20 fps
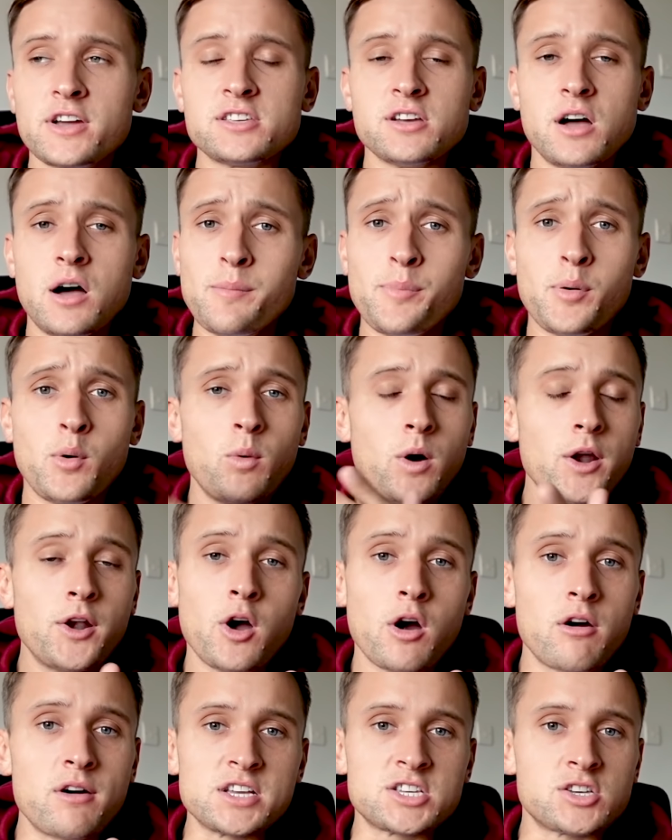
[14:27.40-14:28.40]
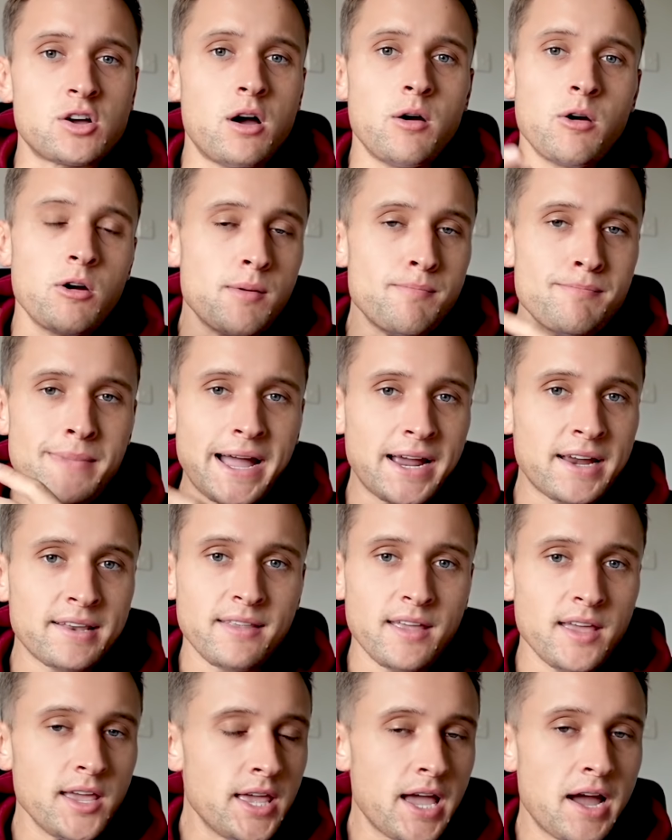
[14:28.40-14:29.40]
example, an RSI or a
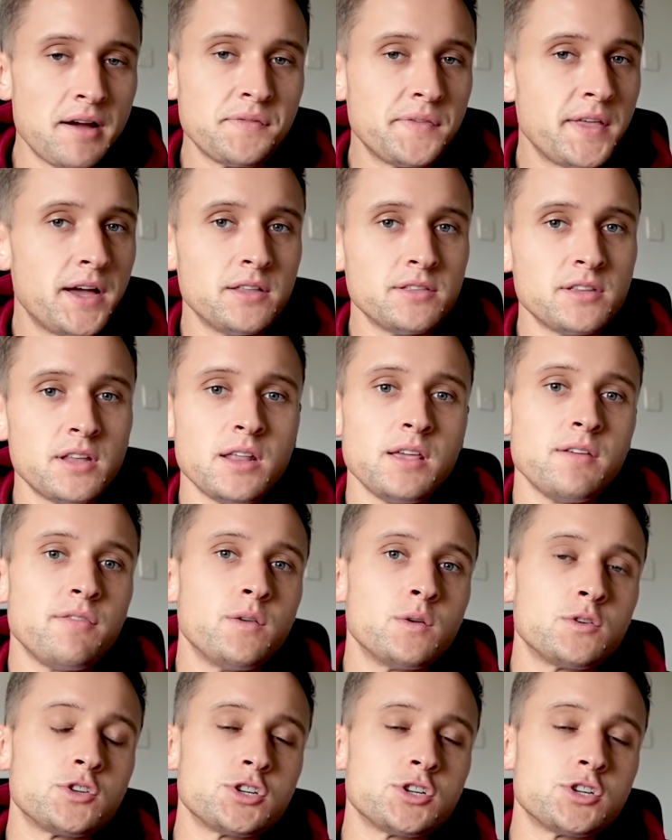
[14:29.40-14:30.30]
MACD, have that underneath your